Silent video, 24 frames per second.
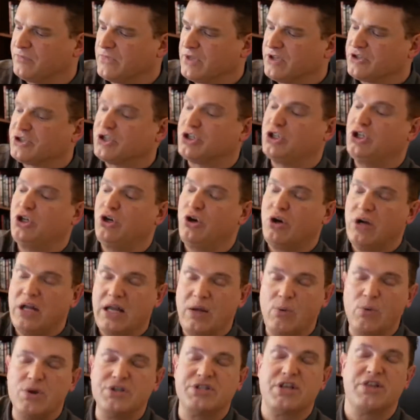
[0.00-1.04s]
Security
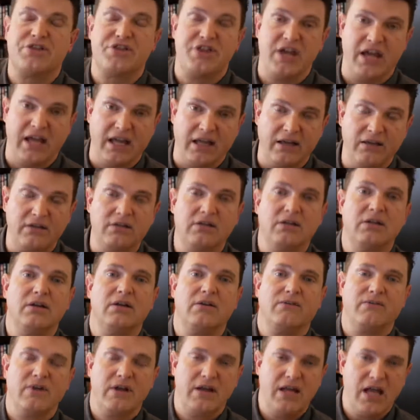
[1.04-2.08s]
was a thing.
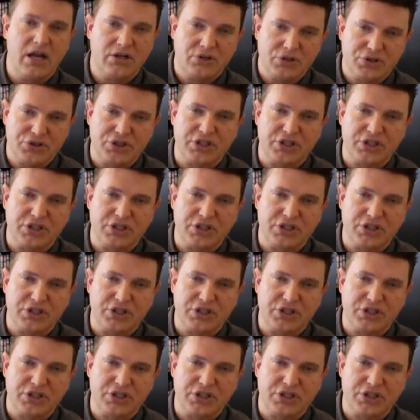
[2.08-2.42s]
Financial